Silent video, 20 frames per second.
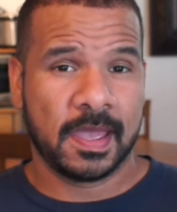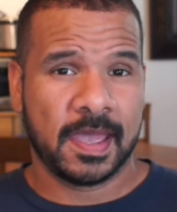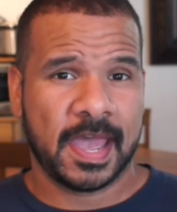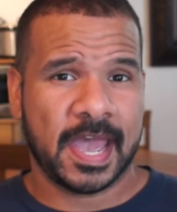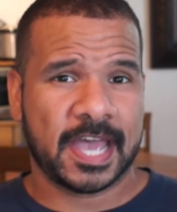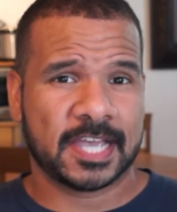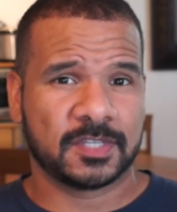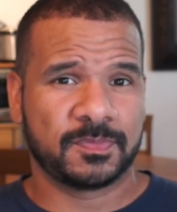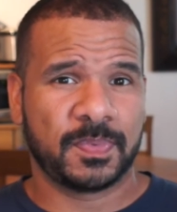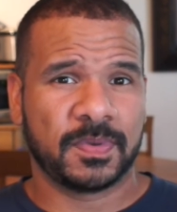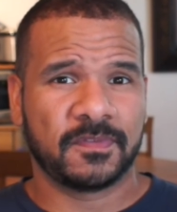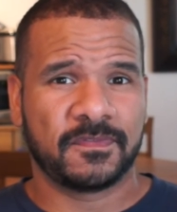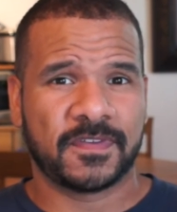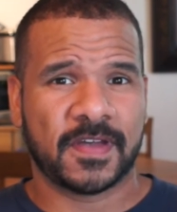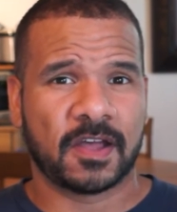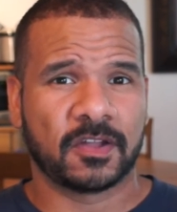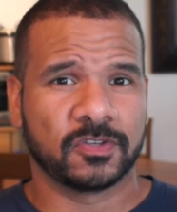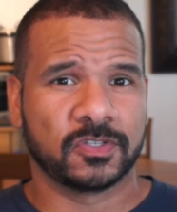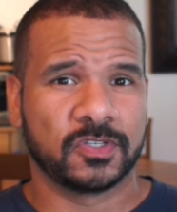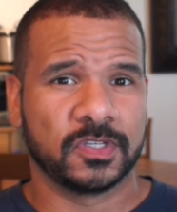has been
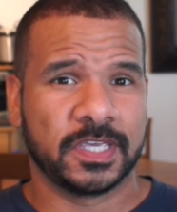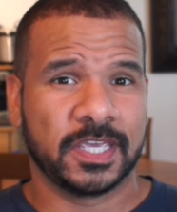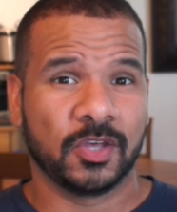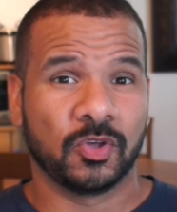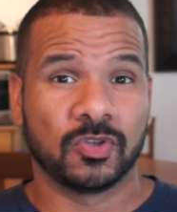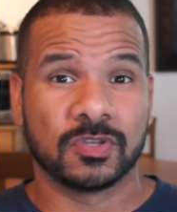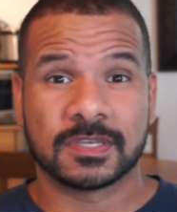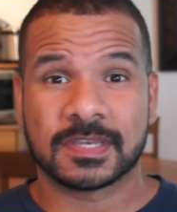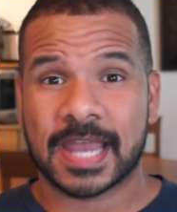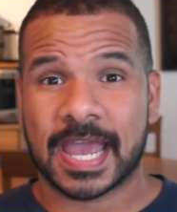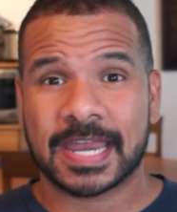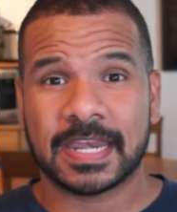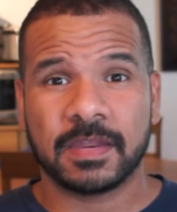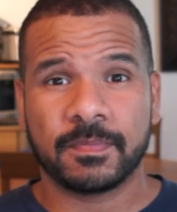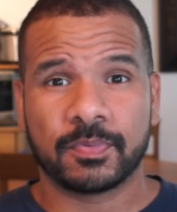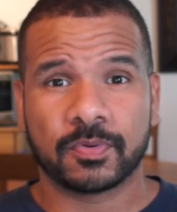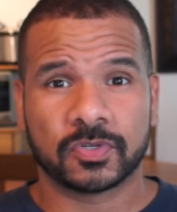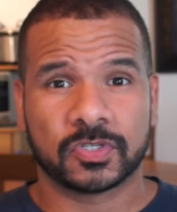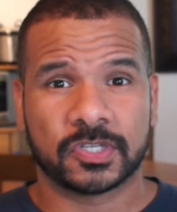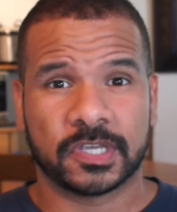found to kill
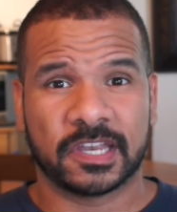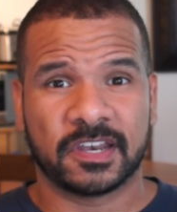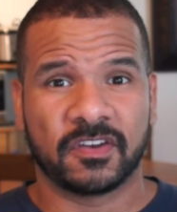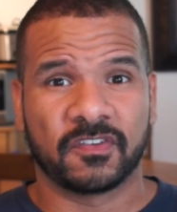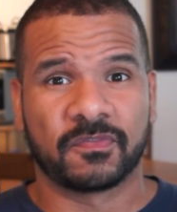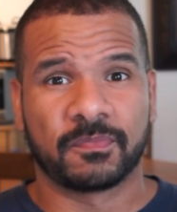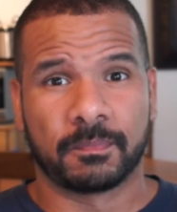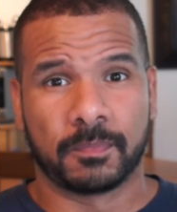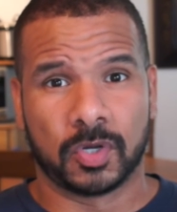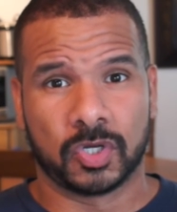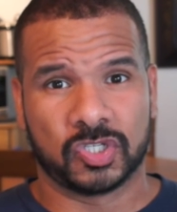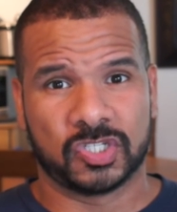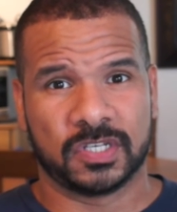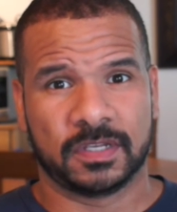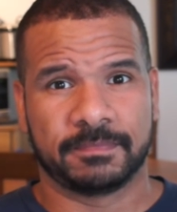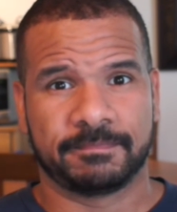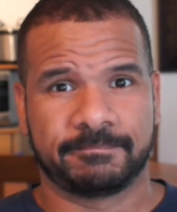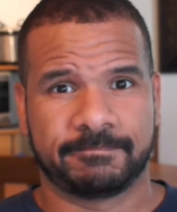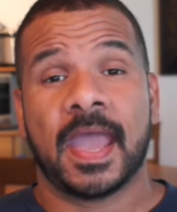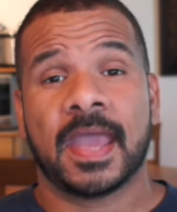90% of
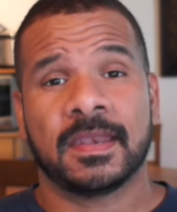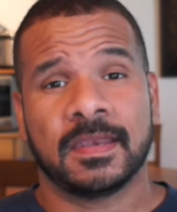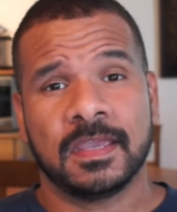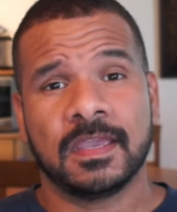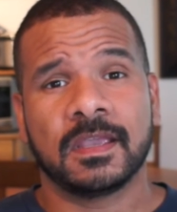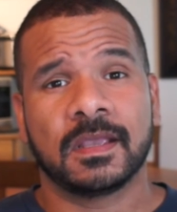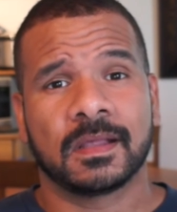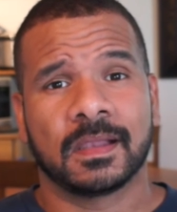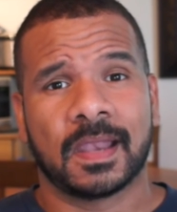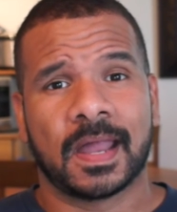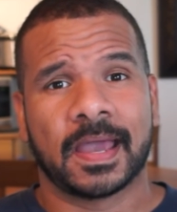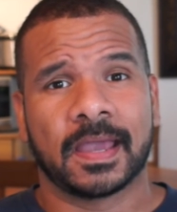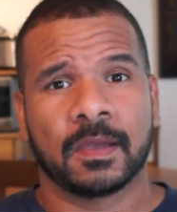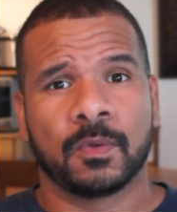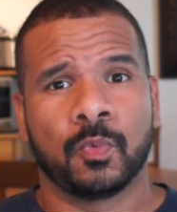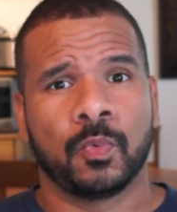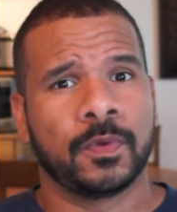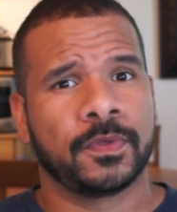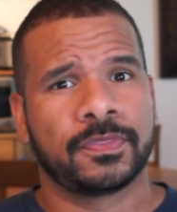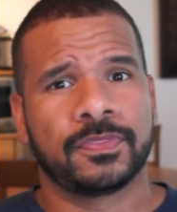MRSA and E. coli
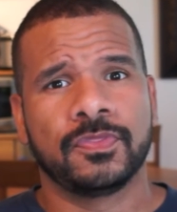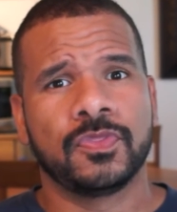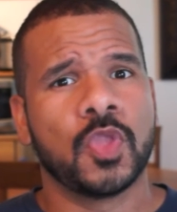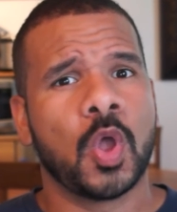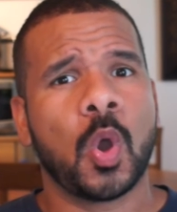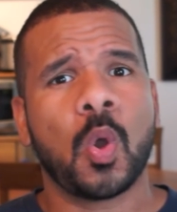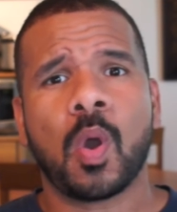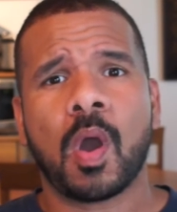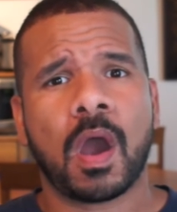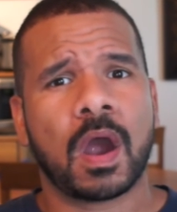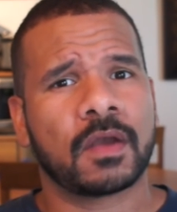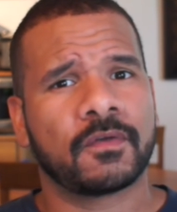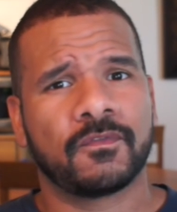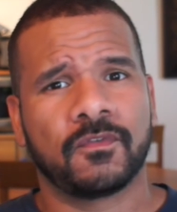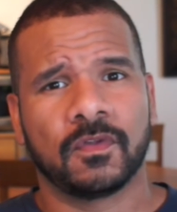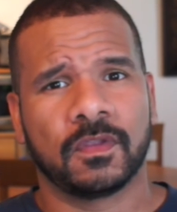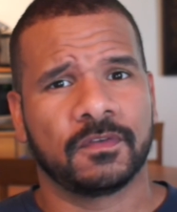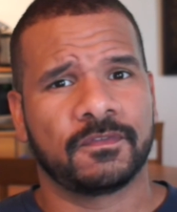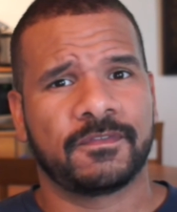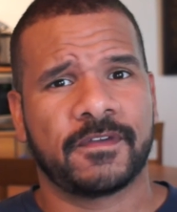with no
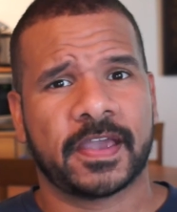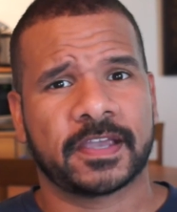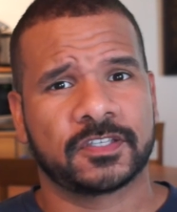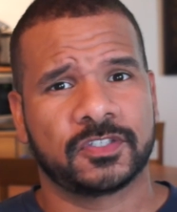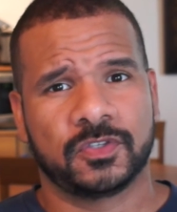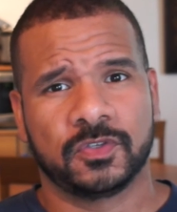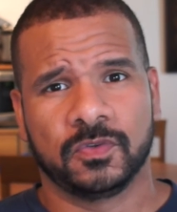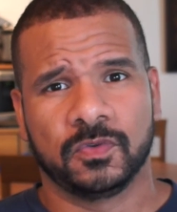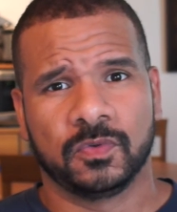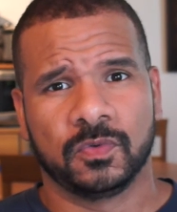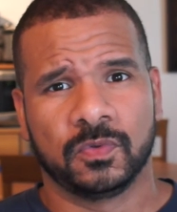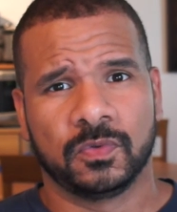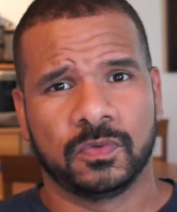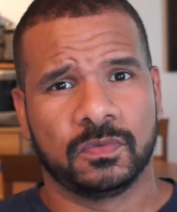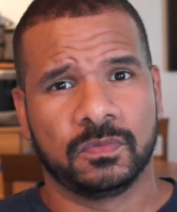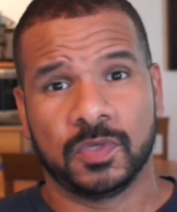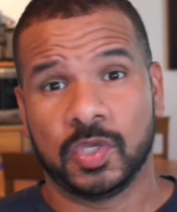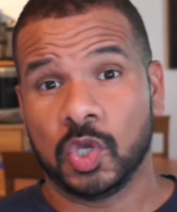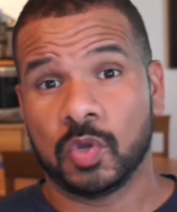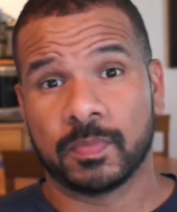harmful effects to
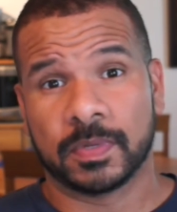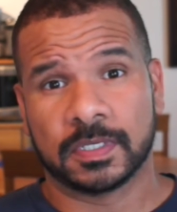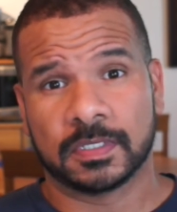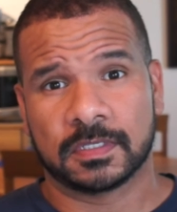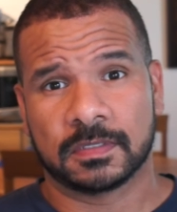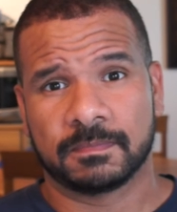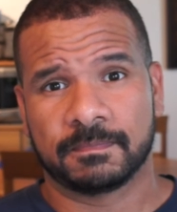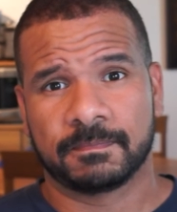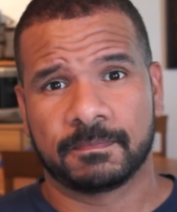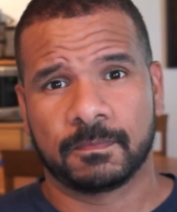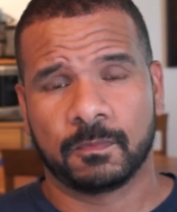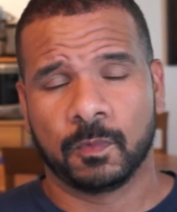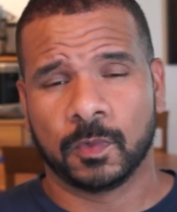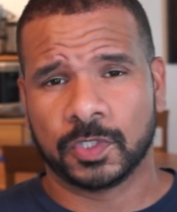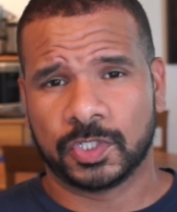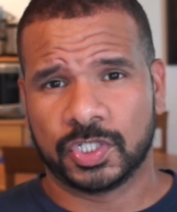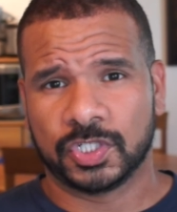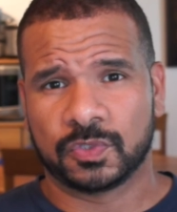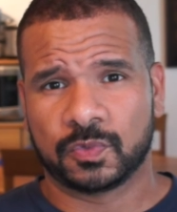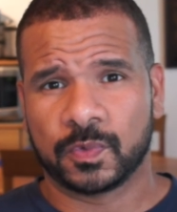humans,
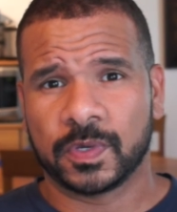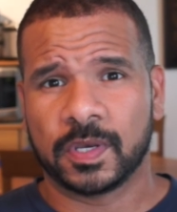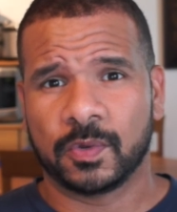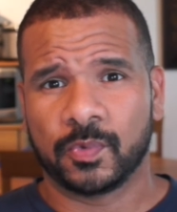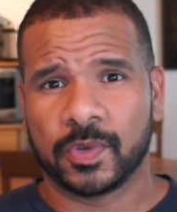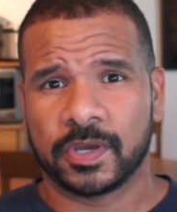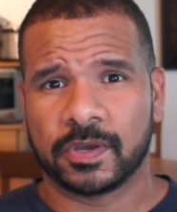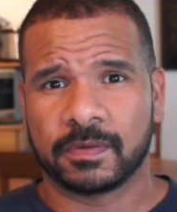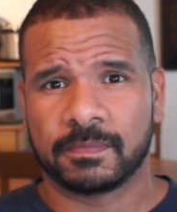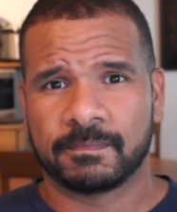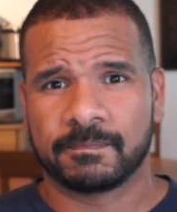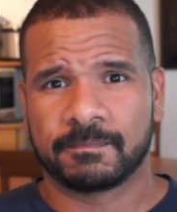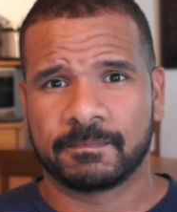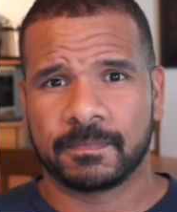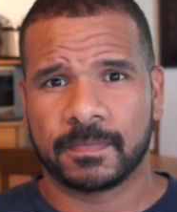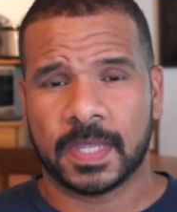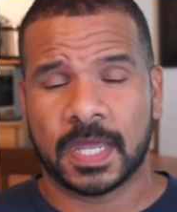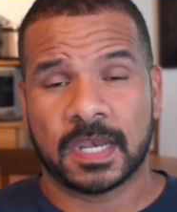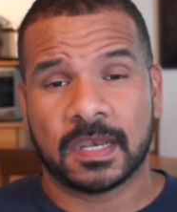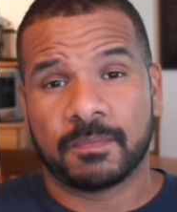which is really weird
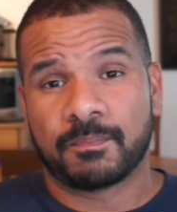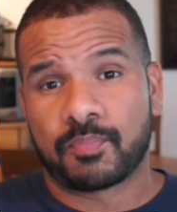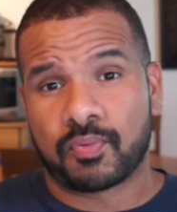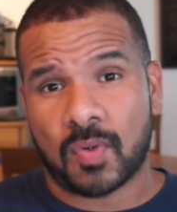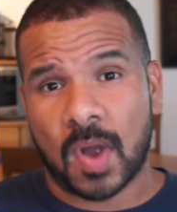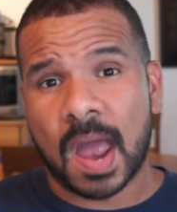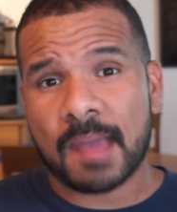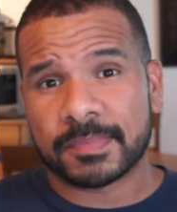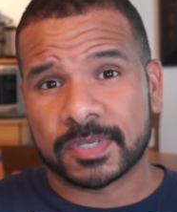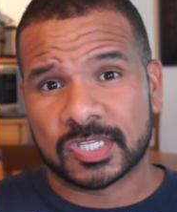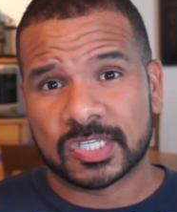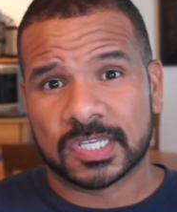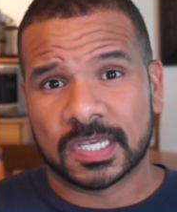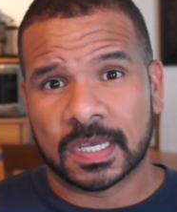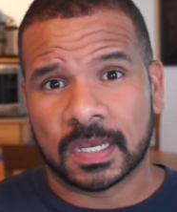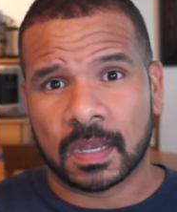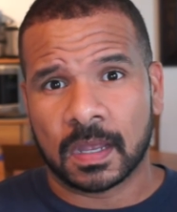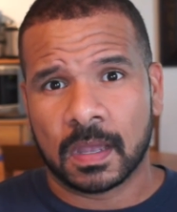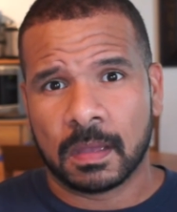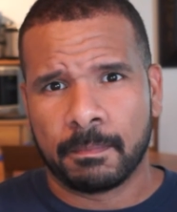and
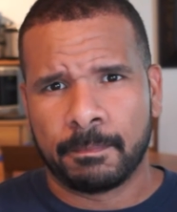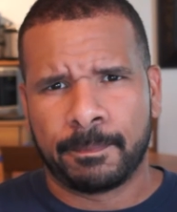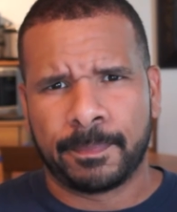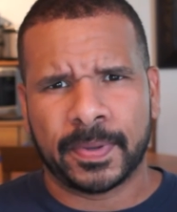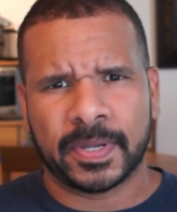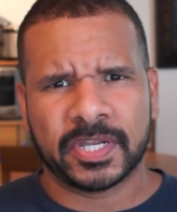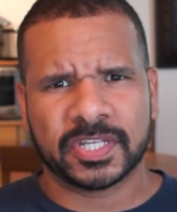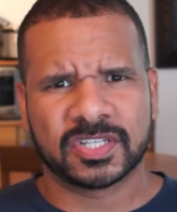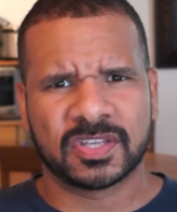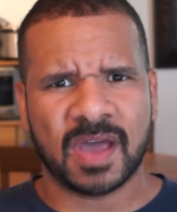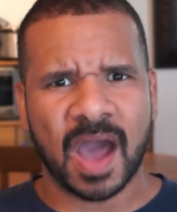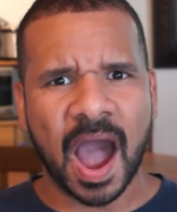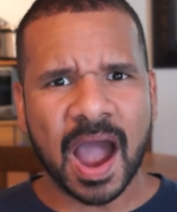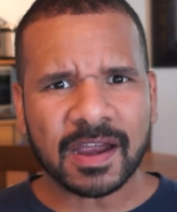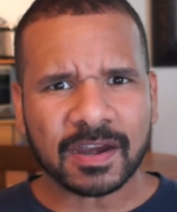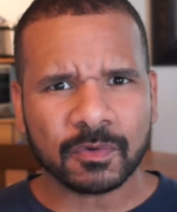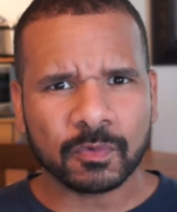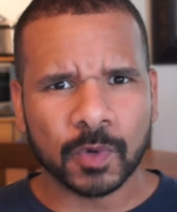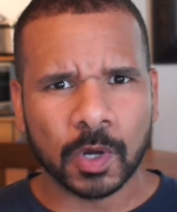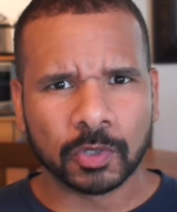promising, but it's
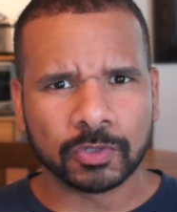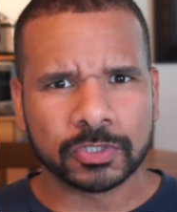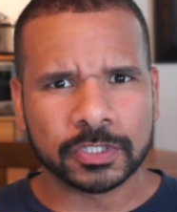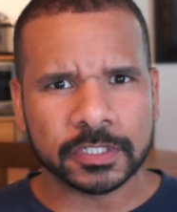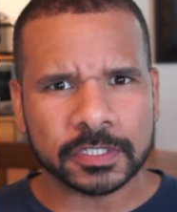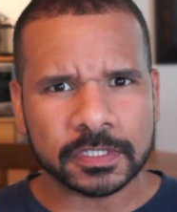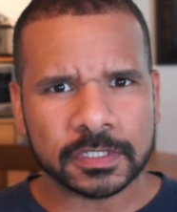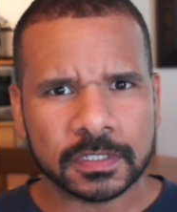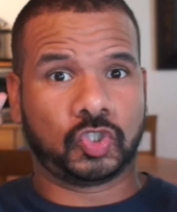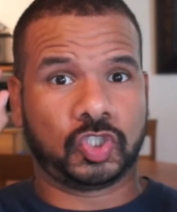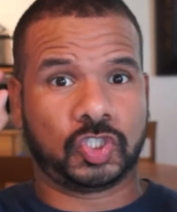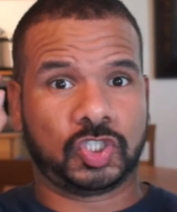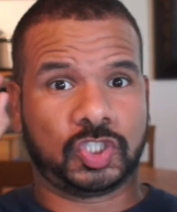cockroaches.